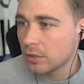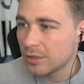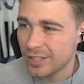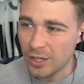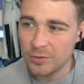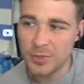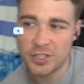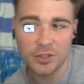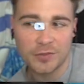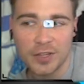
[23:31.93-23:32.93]
So we
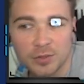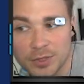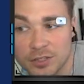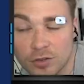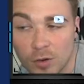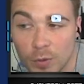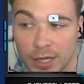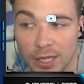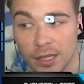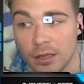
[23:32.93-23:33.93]
should finish with a strong
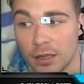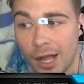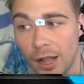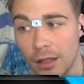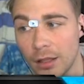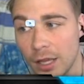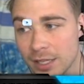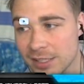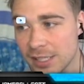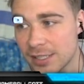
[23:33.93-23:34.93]
win here. Hull
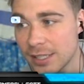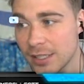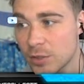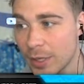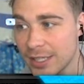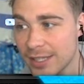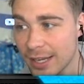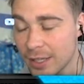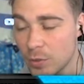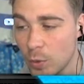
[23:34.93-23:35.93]
City,
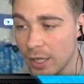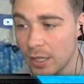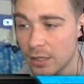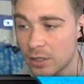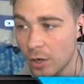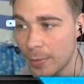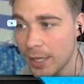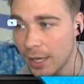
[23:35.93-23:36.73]
22nd. We're top of the